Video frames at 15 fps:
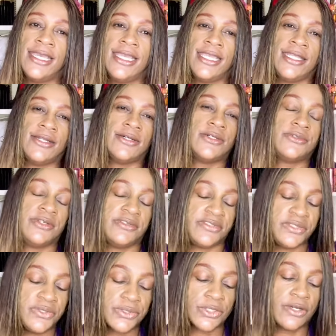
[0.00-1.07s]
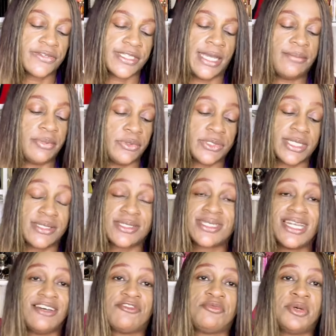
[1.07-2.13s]
you know, reviews of samples and
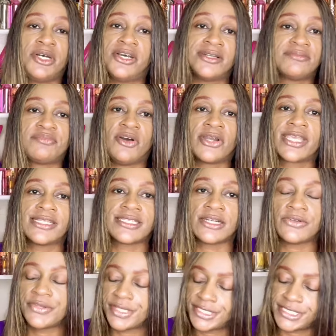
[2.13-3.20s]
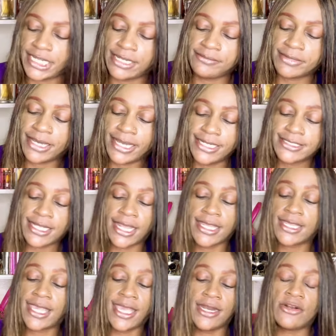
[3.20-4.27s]
stuff, but pockets are not the same, guys. I
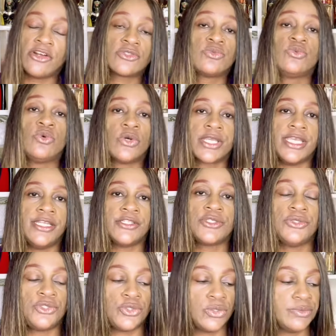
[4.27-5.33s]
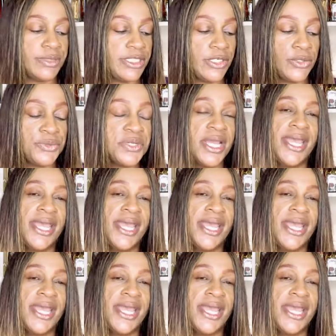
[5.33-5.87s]
cannot walk into Jo Malone